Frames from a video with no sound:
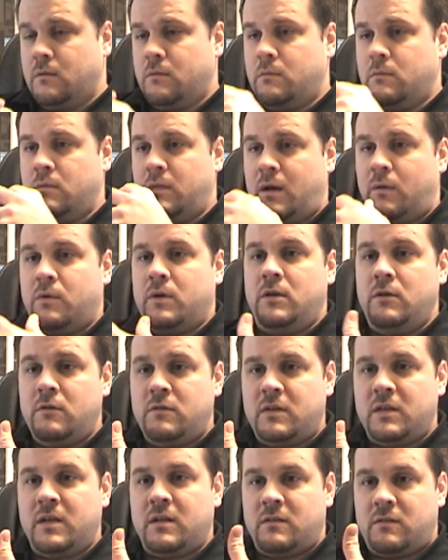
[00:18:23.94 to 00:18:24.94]
that were
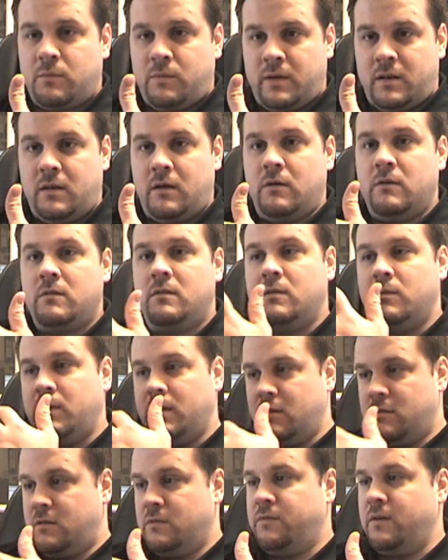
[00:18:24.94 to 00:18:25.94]
used against Windows, the
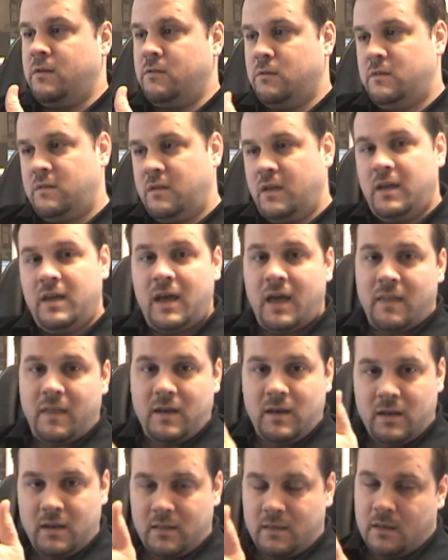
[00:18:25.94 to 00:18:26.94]
Windows defenders would say, yeah,
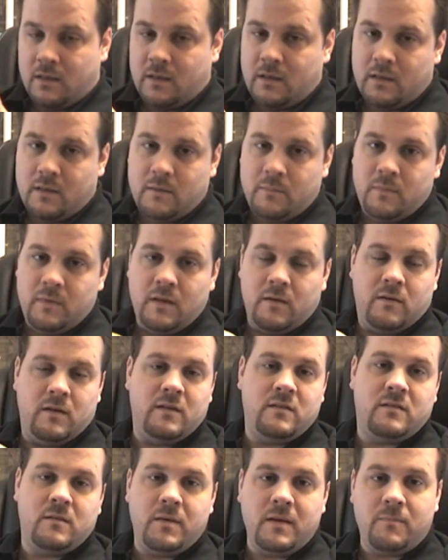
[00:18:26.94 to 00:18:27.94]
there
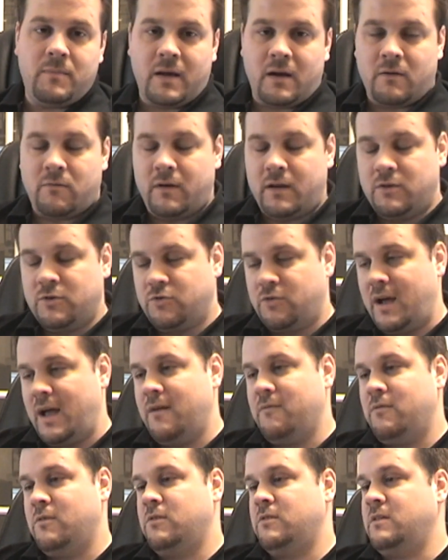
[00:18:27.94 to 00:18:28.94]
needs to be better written
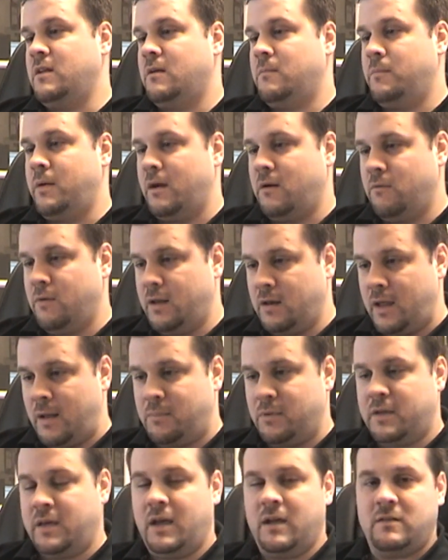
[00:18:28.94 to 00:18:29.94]
drivers and better written
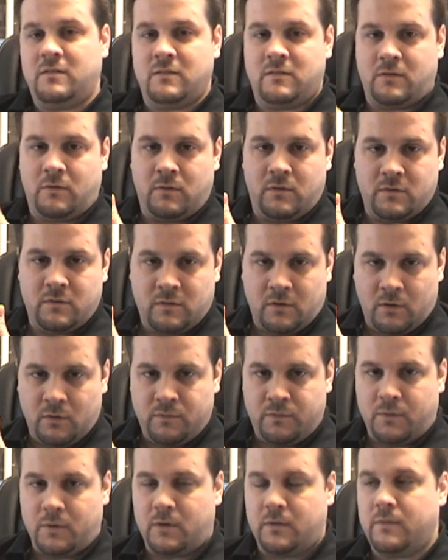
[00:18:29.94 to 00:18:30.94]
applications, so on and so
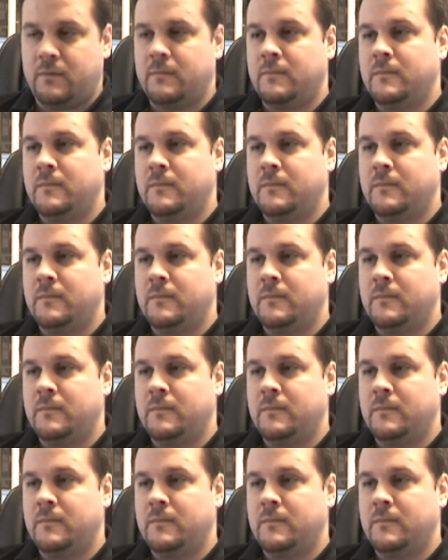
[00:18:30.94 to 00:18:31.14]
forth.